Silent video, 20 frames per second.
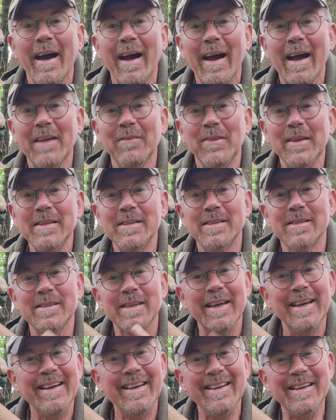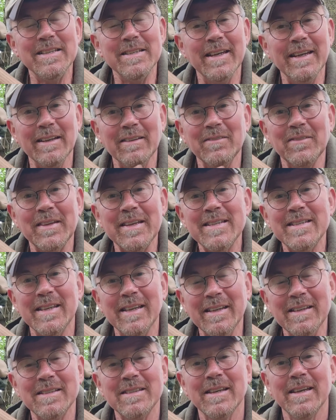And this is it. This
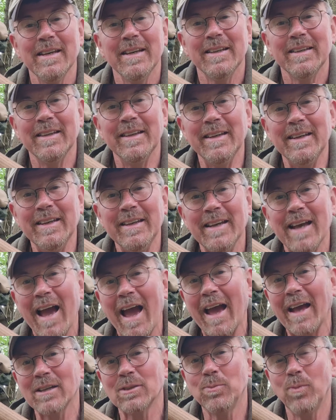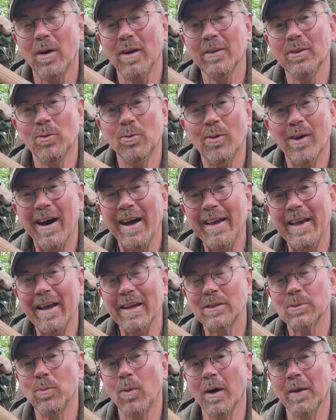is the AX1 or
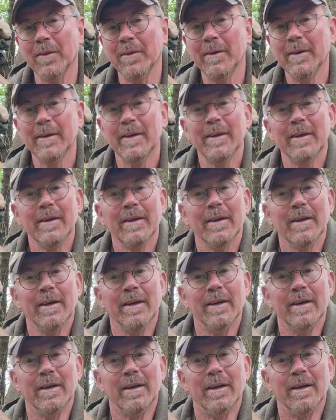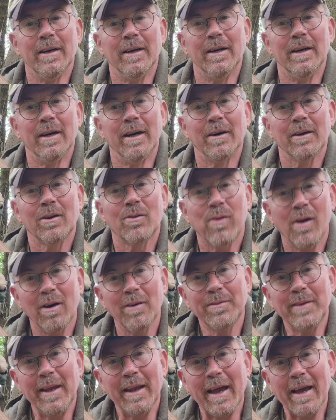AX1
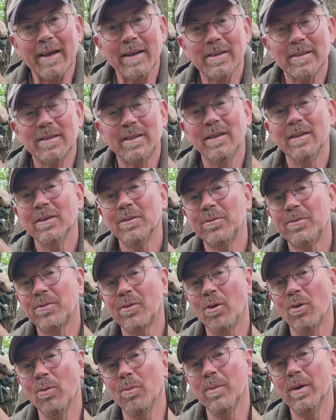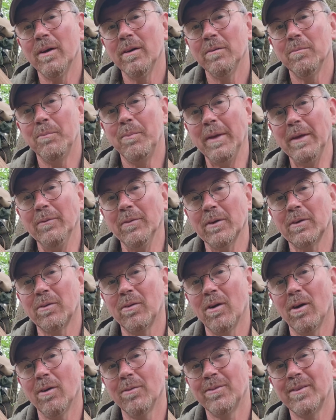crafting axe from
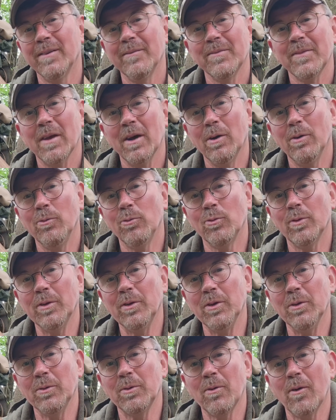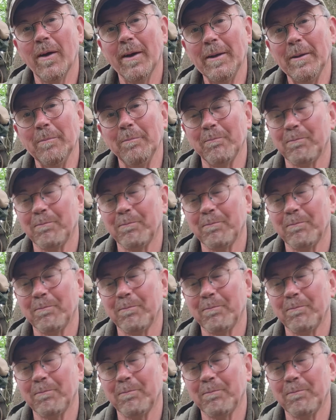Beavercraft over in Ukraine.